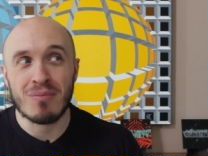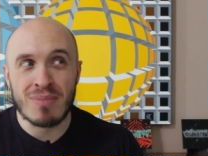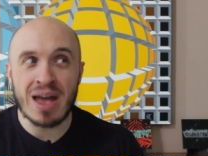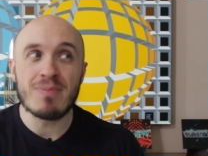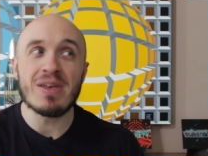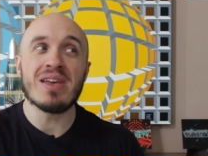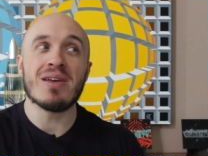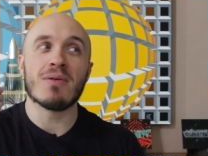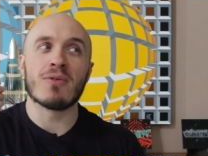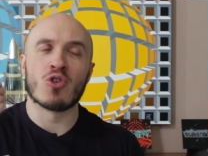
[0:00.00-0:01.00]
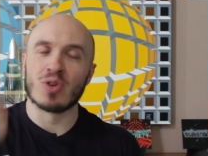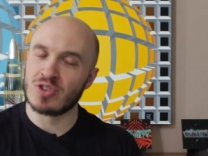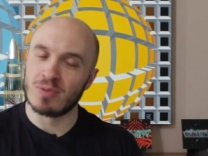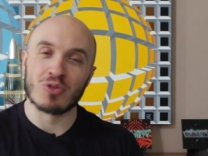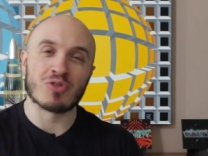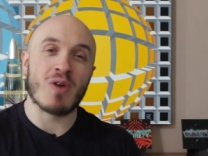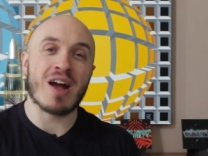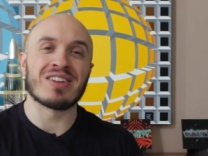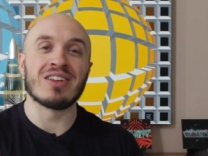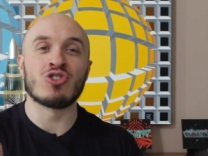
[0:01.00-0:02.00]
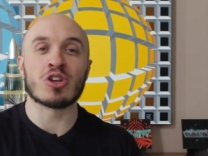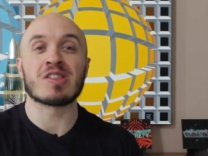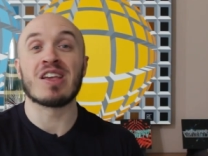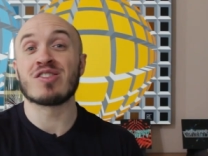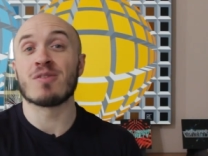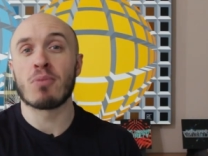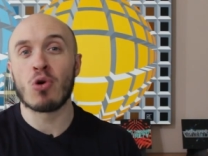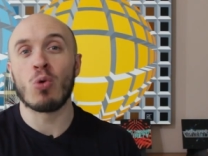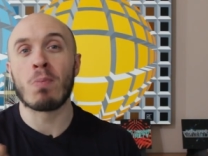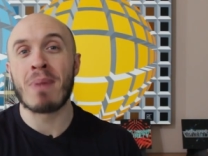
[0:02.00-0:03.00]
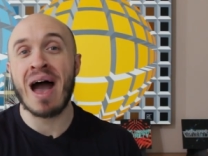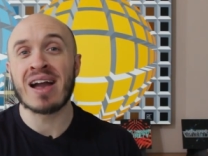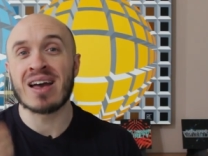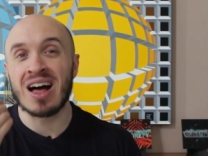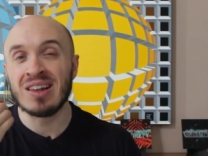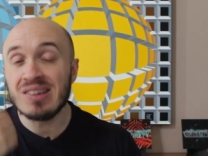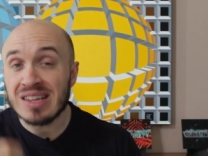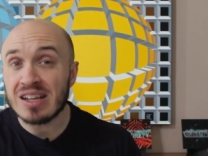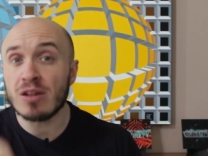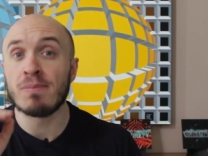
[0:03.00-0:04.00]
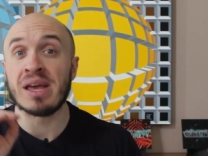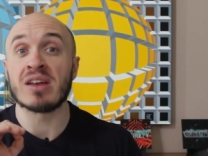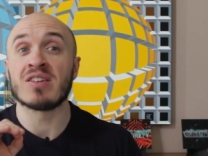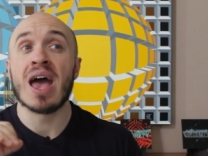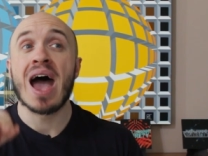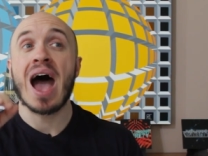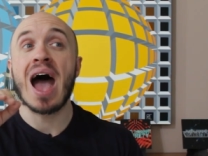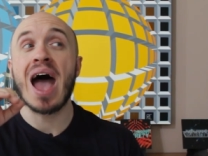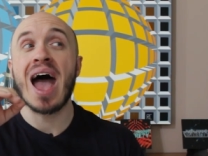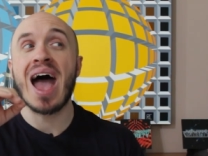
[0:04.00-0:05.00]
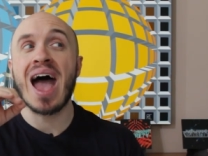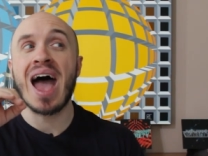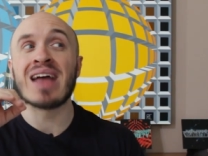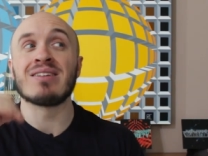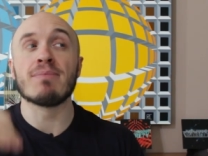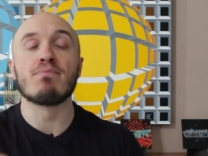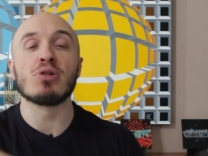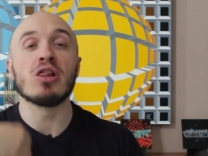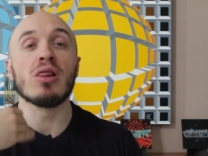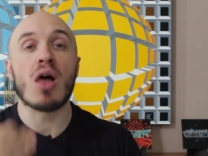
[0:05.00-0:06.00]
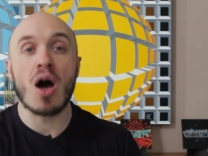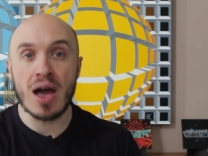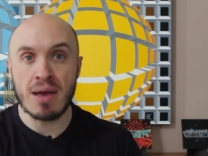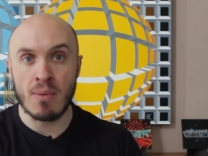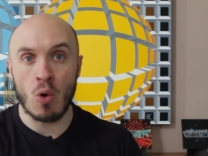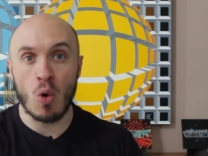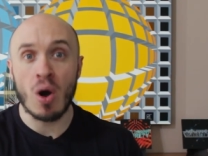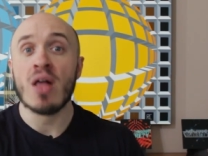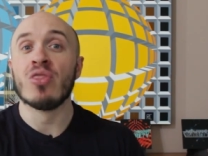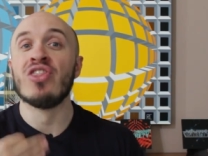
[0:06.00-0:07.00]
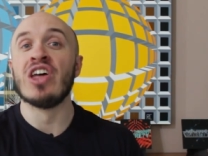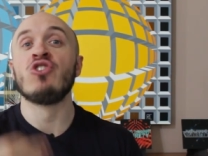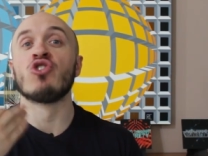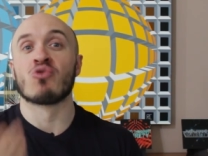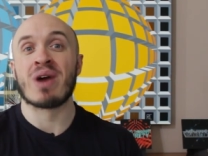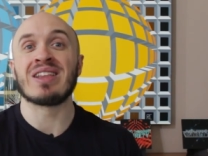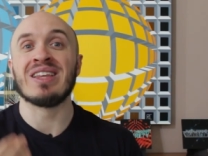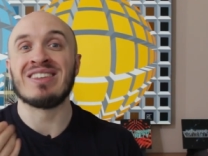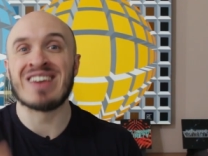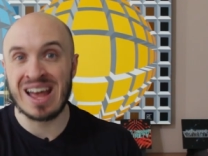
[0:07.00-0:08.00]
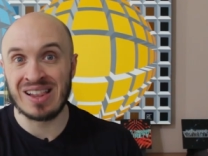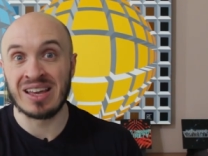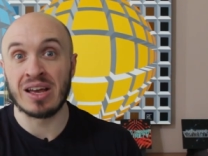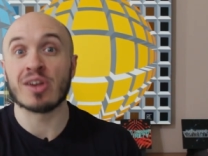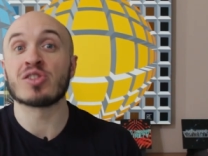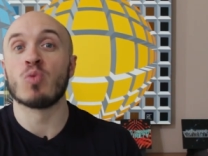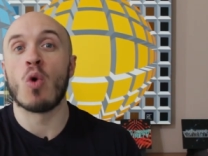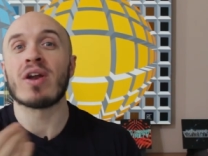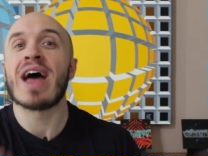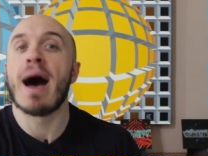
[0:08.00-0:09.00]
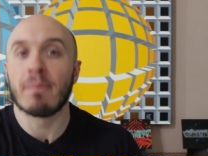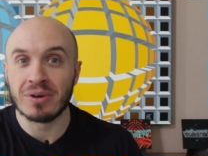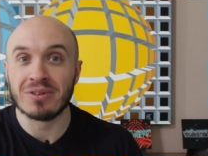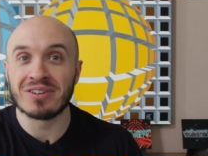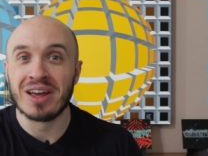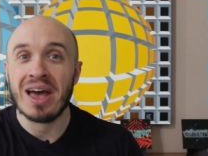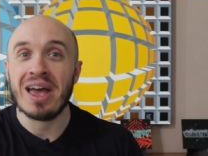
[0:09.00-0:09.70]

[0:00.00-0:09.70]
Maybe Chris Chibnall's writing just needs to pull back a little bit and imply more than directly telling us what happened.